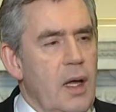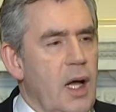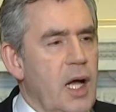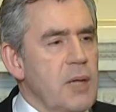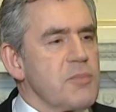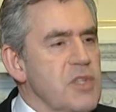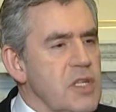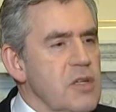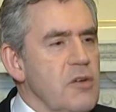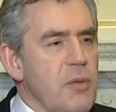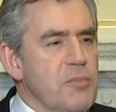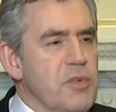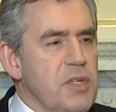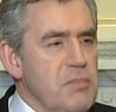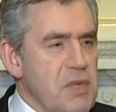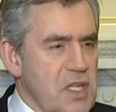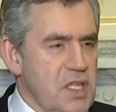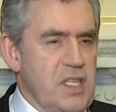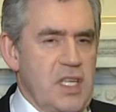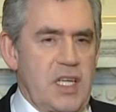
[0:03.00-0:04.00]
I'm so
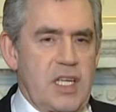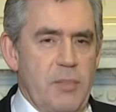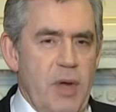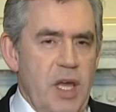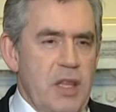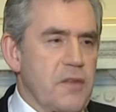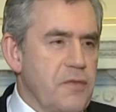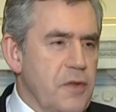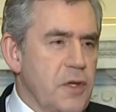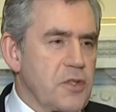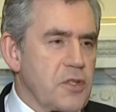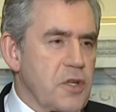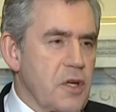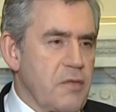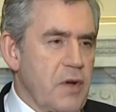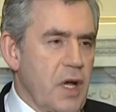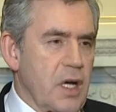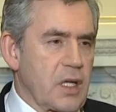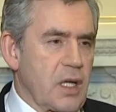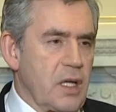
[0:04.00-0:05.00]
optimistic about the future
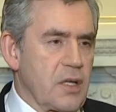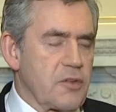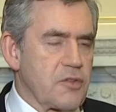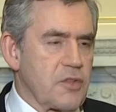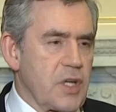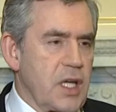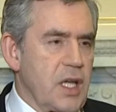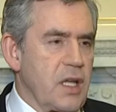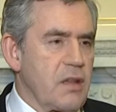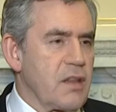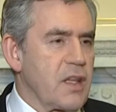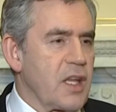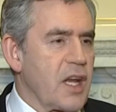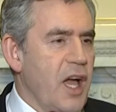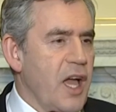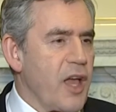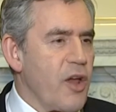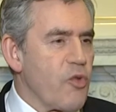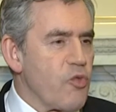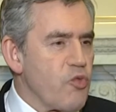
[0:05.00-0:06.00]
of our country that
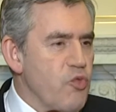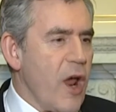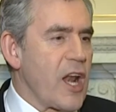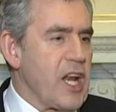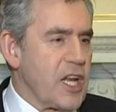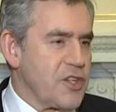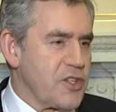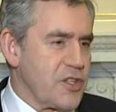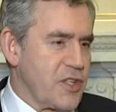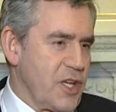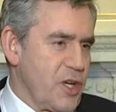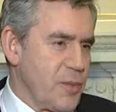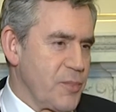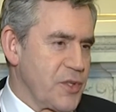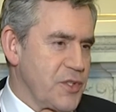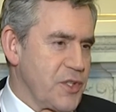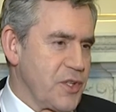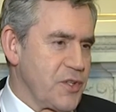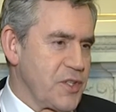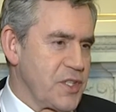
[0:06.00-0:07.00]
I relish the
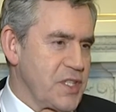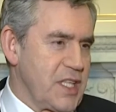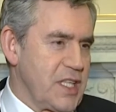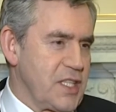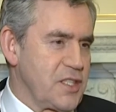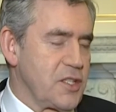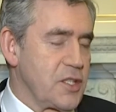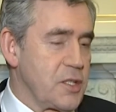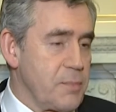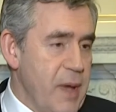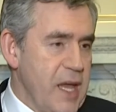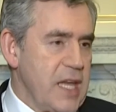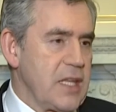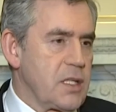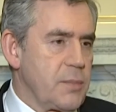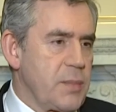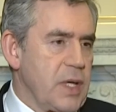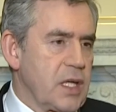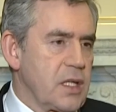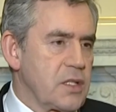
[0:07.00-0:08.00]
opportunity to
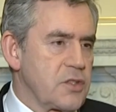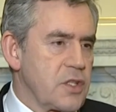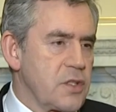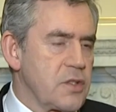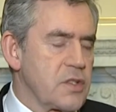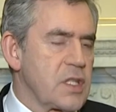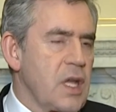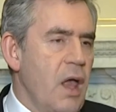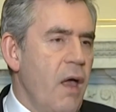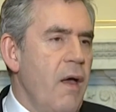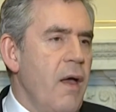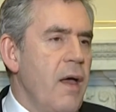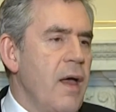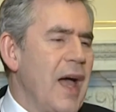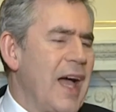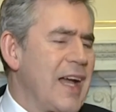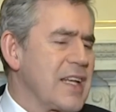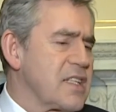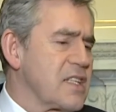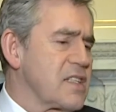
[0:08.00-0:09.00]
debate the big issues
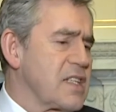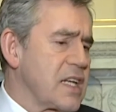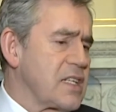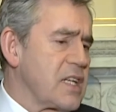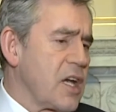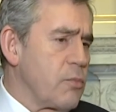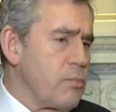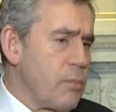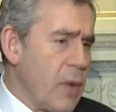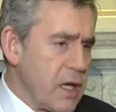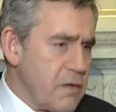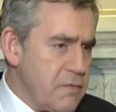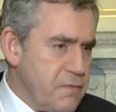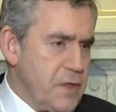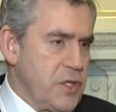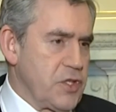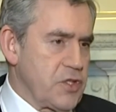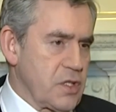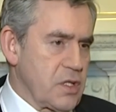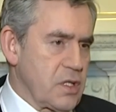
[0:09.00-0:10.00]
and to set out my
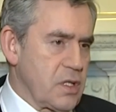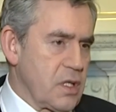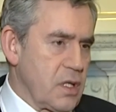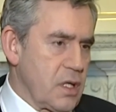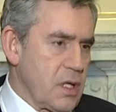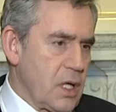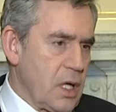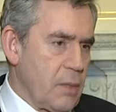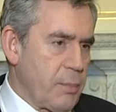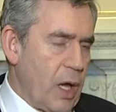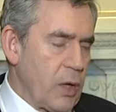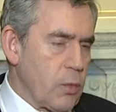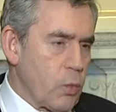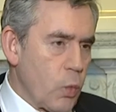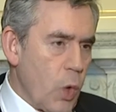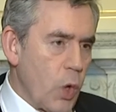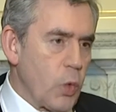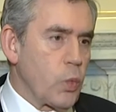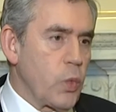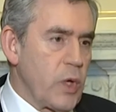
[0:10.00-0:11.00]
vision about
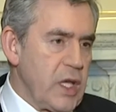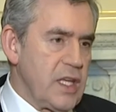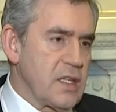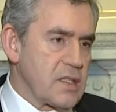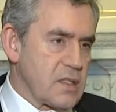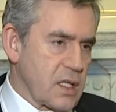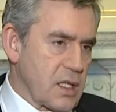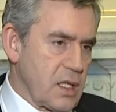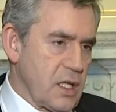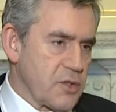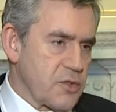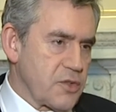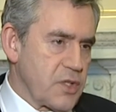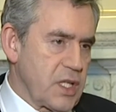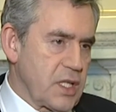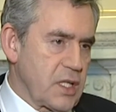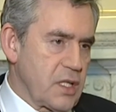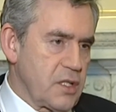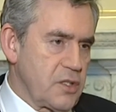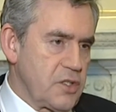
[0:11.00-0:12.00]
what we as a
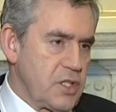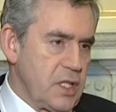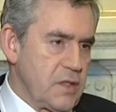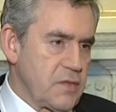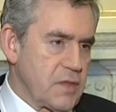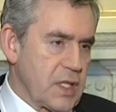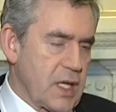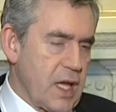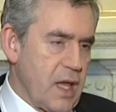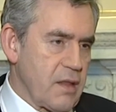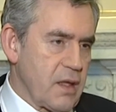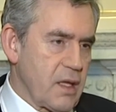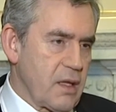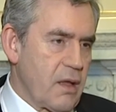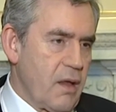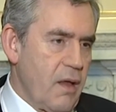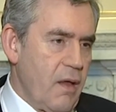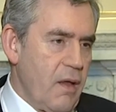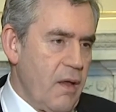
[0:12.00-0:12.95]
country can achieve together,